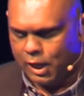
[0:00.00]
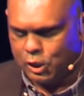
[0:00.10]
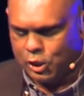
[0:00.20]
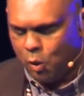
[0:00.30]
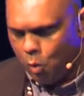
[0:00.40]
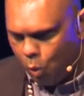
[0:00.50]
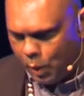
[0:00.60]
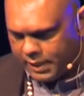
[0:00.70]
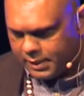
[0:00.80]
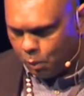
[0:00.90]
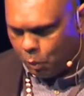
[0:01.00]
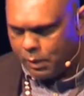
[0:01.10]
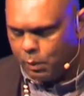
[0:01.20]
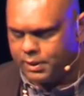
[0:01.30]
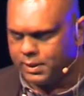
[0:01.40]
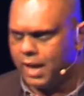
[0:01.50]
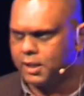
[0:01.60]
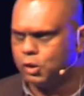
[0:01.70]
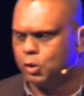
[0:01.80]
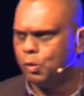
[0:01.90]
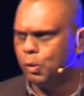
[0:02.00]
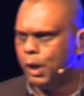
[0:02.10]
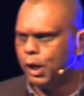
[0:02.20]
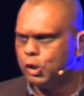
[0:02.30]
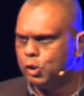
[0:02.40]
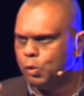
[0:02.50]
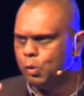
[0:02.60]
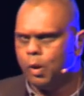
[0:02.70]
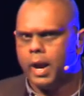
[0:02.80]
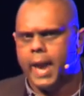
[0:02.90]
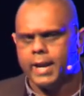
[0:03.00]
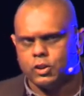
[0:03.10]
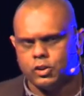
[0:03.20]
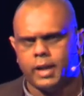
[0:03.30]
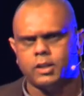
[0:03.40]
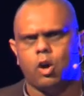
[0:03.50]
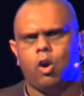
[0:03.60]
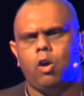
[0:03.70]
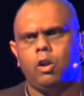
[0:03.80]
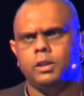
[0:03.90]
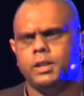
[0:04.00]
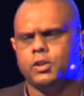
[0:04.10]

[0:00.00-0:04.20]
So we started to extract all the